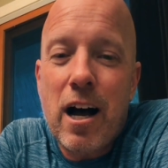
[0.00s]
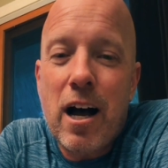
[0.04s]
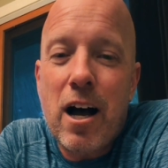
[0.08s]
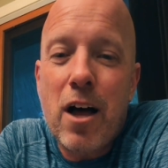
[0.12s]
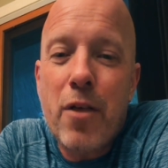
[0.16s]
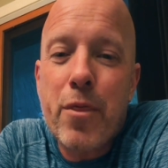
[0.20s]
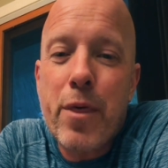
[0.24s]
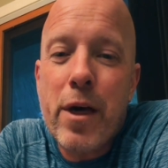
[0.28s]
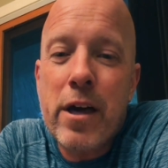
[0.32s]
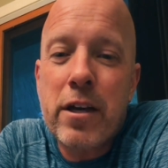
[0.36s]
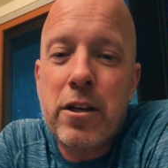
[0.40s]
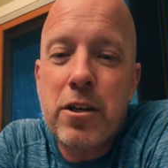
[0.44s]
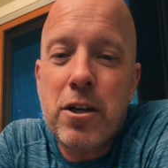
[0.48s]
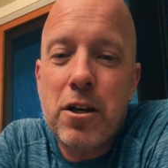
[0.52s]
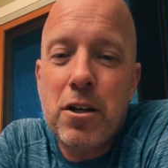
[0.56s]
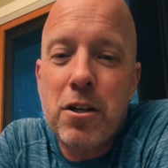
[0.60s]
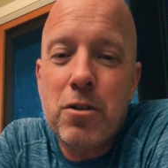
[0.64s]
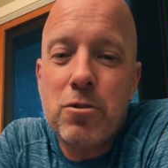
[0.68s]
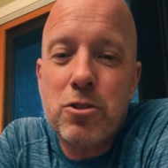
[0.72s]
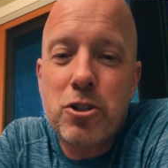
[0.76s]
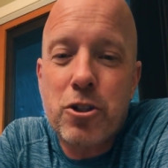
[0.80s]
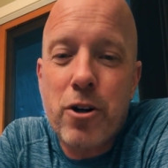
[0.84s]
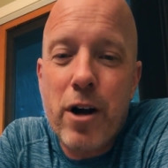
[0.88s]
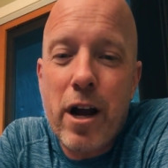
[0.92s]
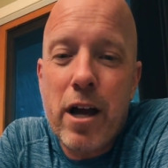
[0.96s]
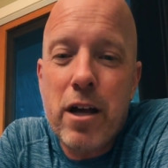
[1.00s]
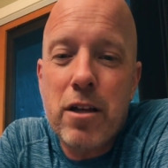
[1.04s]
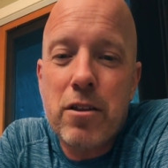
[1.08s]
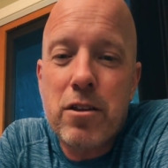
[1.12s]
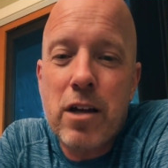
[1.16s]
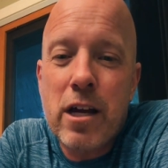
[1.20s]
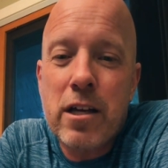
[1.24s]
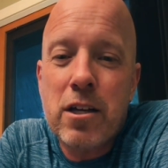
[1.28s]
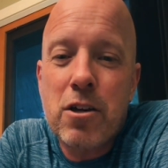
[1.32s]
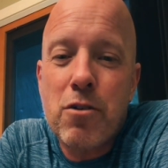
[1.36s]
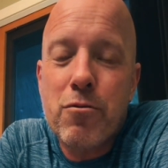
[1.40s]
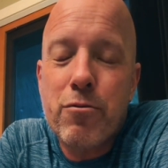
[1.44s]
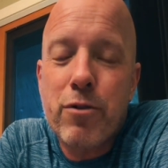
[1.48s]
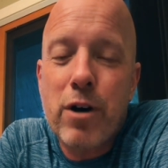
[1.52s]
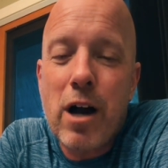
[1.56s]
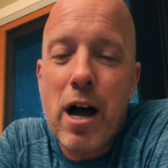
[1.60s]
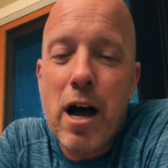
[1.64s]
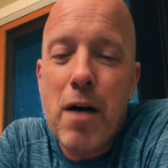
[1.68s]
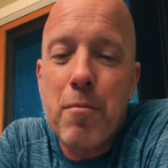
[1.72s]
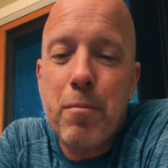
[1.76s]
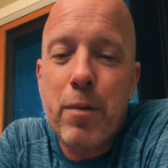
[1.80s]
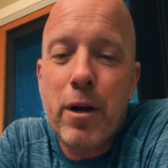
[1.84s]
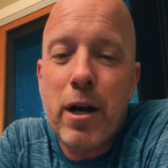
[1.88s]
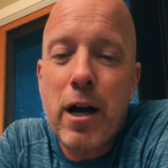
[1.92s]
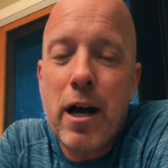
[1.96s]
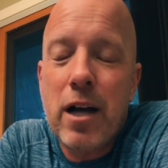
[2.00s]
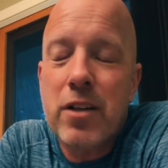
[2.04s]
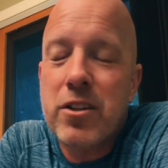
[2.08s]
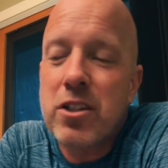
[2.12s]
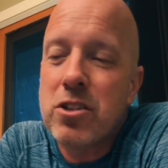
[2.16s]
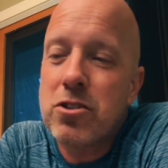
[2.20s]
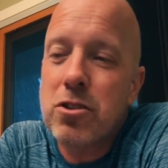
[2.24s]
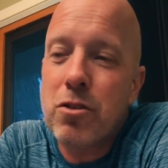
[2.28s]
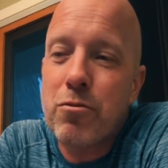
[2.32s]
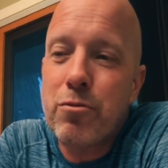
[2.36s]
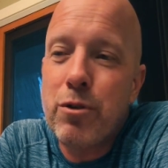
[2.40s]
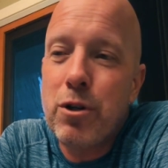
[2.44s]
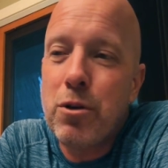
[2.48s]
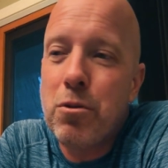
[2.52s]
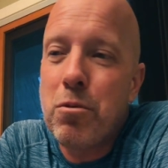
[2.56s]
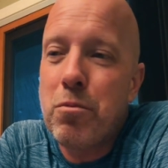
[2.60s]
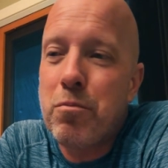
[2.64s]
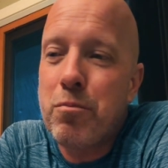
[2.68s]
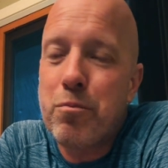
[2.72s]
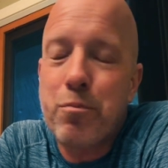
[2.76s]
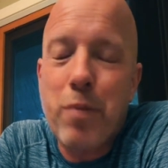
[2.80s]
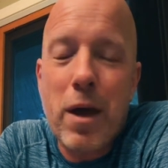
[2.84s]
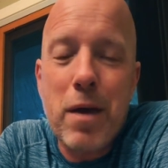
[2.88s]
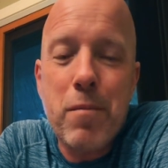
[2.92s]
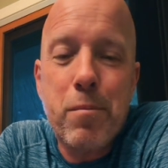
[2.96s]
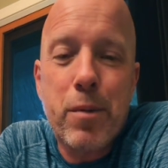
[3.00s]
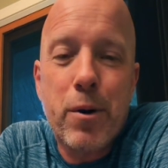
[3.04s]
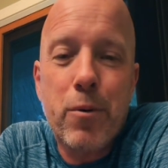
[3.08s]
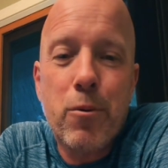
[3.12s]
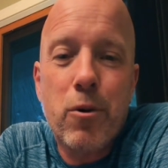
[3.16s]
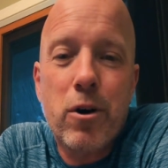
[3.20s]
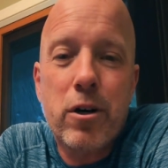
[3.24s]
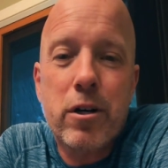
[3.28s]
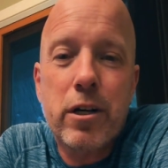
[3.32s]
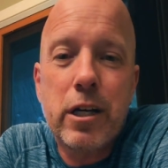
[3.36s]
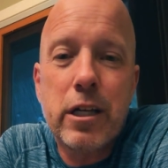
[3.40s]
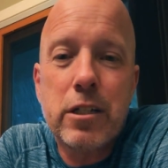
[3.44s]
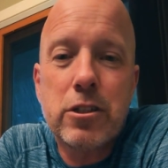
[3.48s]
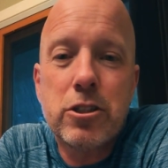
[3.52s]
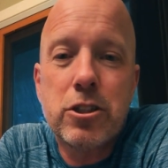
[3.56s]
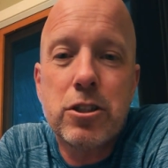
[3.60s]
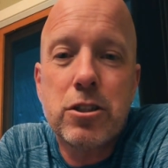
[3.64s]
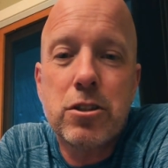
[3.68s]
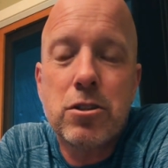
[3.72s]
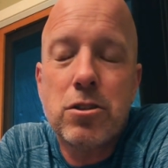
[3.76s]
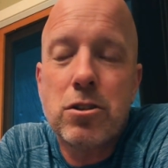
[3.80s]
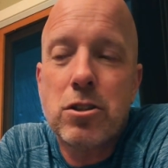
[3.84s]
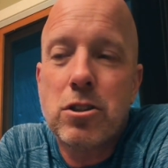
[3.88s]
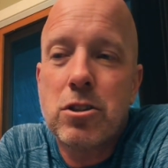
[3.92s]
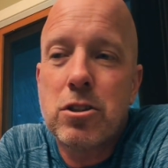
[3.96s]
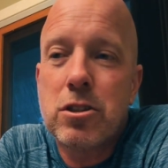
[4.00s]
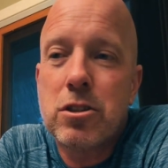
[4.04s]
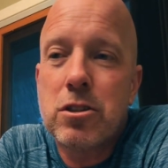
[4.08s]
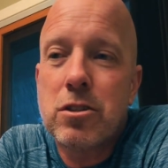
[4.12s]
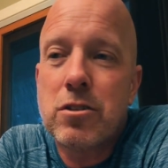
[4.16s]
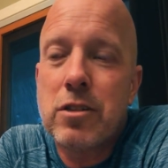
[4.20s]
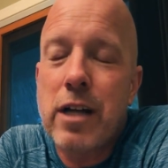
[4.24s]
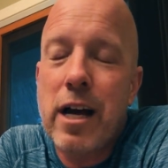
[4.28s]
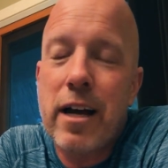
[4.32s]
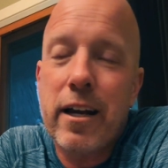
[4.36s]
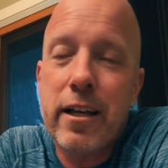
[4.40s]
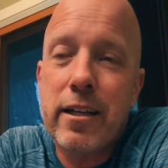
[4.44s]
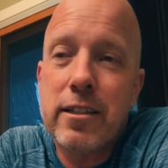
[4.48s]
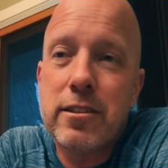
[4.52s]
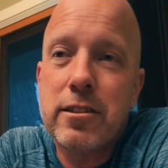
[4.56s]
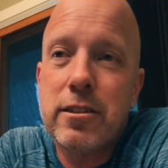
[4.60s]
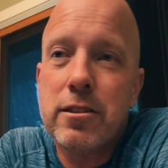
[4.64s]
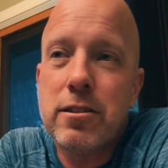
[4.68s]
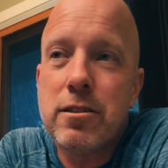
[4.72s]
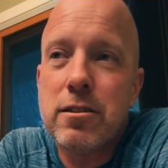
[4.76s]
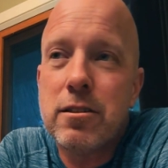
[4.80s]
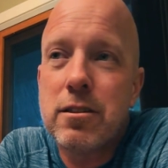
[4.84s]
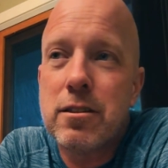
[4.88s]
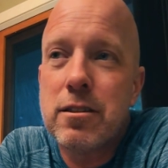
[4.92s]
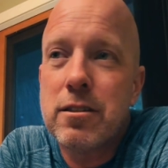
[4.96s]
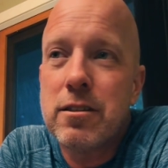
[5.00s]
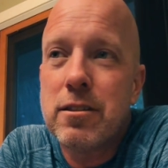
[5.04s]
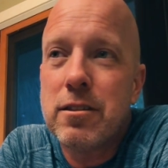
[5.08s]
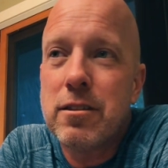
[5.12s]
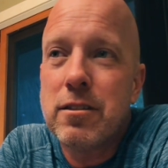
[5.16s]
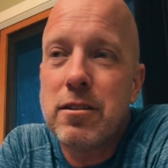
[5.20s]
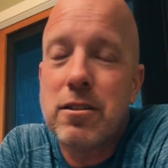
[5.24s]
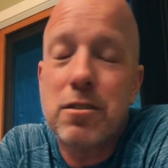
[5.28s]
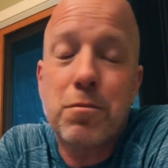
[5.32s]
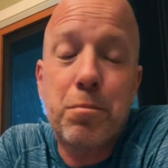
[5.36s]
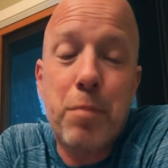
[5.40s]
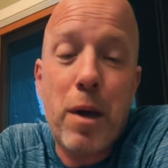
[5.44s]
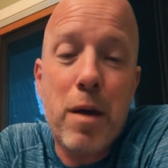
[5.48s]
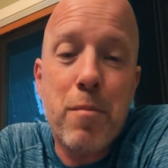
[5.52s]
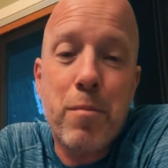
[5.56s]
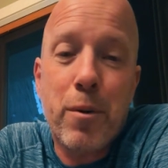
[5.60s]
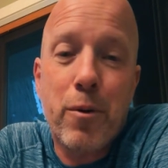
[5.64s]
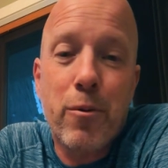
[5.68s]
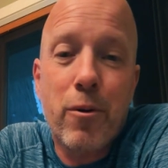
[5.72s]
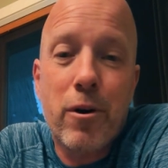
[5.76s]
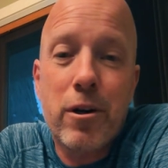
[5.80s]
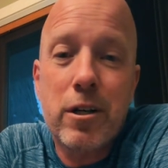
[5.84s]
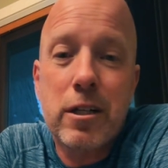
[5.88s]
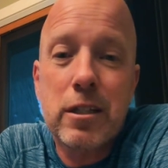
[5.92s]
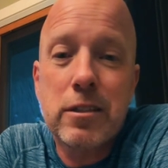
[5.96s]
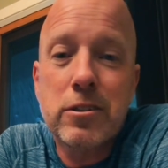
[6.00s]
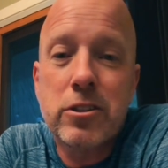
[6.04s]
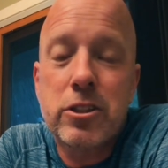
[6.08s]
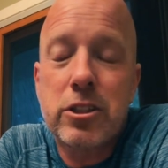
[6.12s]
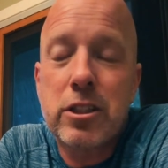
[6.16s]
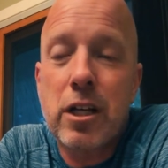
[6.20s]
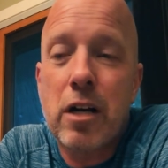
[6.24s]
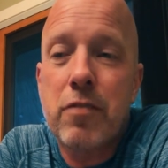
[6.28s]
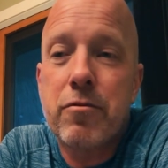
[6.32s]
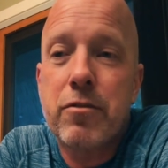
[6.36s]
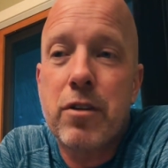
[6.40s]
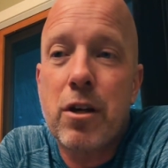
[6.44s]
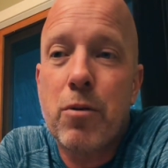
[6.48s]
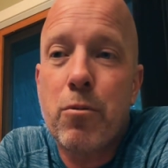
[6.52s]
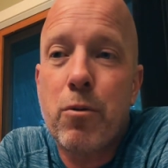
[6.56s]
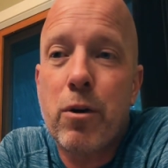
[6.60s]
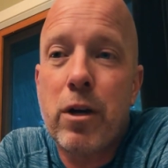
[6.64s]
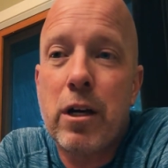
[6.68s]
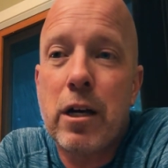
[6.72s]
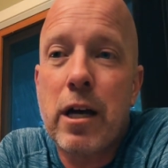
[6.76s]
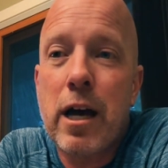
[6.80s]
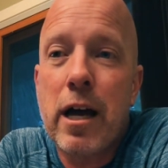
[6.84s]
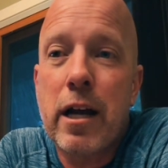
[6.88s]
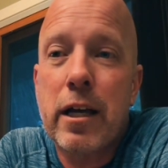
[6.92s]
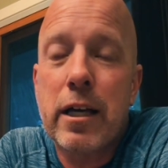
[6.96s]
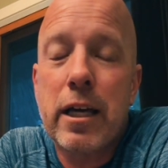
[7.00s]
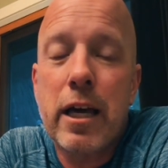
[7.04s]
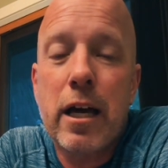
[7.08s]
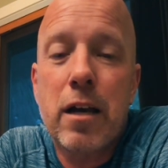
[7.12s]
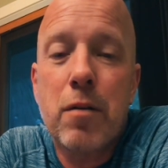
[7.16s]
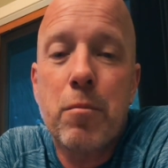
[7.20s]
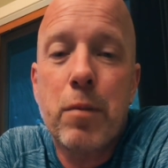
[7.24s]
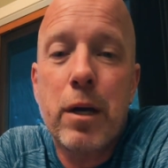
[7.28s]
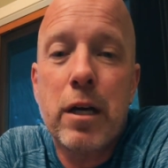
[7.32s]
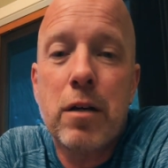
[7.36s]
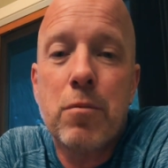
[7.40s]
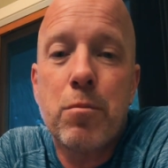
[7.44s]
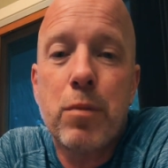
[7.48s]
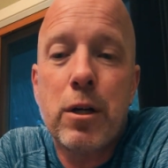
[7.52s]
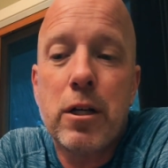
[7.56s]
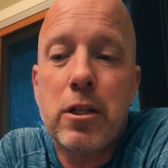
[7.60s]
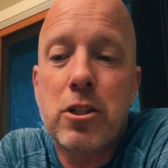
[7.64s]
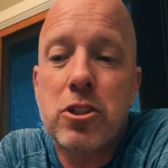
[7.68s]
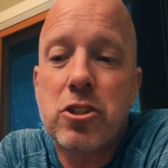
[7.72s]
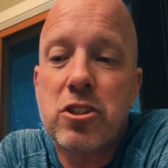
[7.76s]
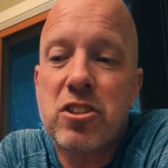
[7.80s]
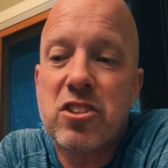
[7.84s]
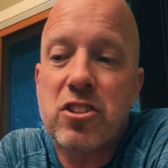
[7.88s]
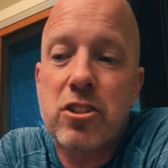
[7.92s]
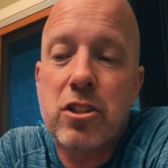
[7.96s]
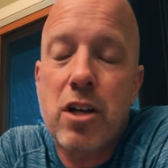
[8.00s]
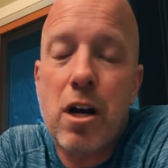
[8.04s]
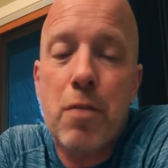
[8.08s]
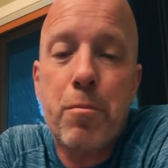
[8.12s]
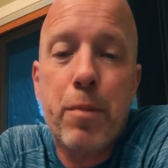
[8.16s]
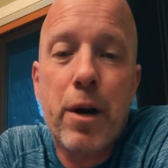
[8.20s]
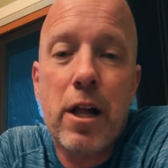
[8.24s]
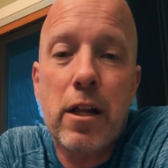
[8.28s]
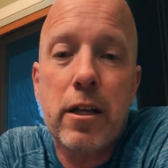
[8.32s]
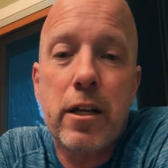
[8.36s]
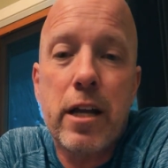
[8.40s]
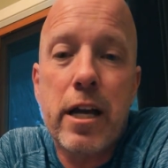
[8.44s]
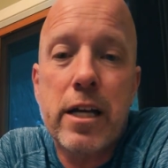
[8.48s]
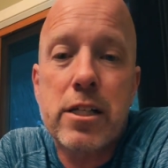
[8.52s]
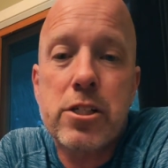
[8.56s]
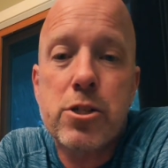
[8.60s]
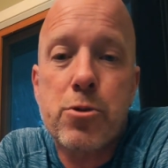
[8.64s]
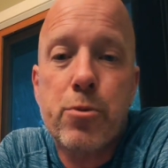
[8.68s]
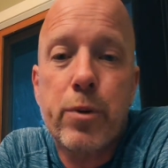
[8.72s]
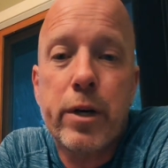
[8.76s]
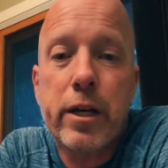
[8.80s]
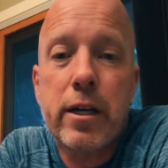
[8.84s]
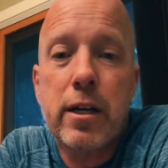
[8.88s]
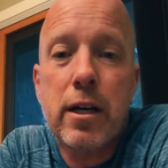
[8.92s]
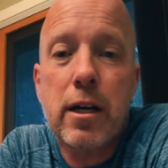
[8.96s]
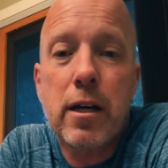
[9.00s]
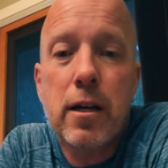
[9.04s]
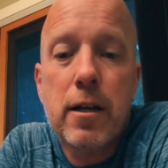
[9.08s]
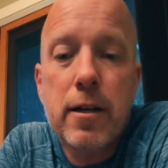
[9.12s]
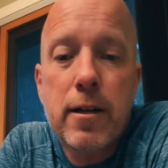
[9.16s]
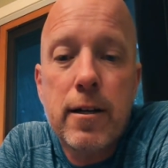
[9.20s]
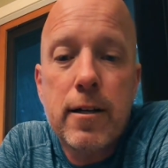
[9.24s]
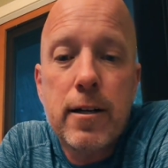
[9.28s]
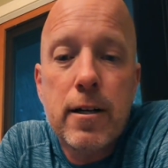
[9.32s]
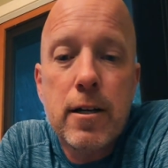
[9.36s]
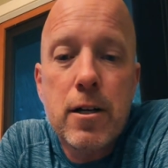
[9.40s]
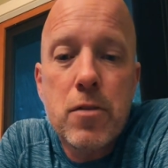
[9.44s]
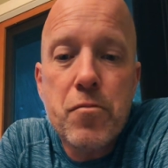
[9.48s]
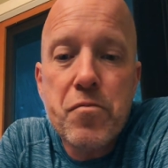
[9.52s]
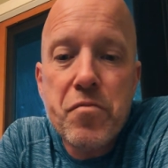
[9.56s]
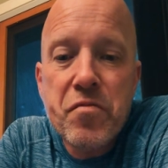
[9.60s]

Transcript: Uh, thank you to Trey. Thank you for hopping on. There's a few paperwork issues, not issues, just paperwork and stuff that we got to get him in, but he should start probably next week